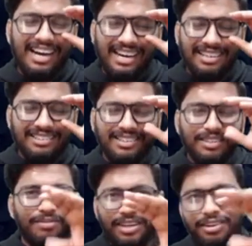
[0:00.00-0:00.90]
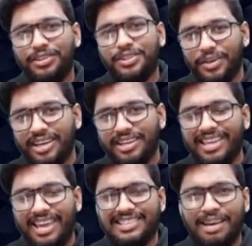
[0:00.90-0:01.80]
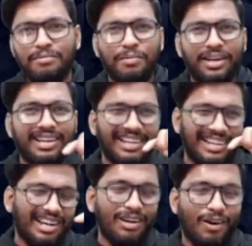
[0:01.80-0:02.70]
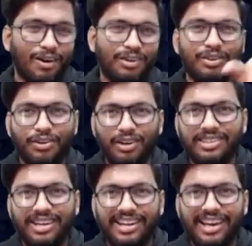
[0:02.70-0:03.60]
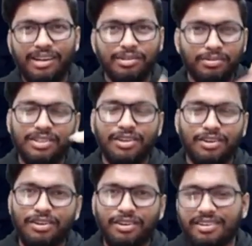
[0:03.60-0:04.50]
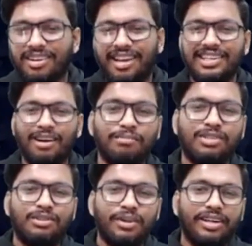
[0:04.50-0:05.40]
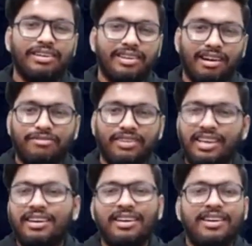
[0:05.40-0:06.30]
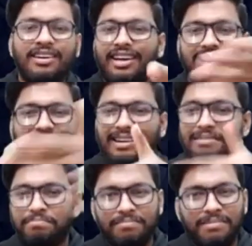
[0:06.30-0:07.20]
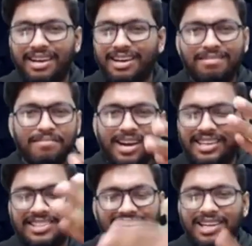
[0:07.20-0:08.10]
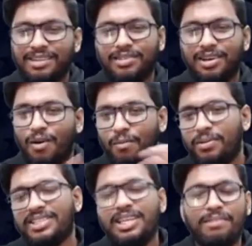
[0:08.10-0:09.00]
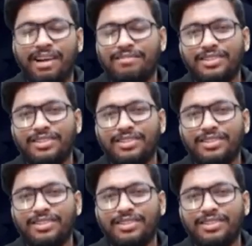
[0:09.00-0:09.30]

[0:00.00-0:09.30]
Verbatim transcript: uh, you, when you're doing it in the exam, you might take a little longer to draw the ray diagrams because you're doing, right I'm just doing it roughly. Uh, uh, my diagrams are hopelessly bad,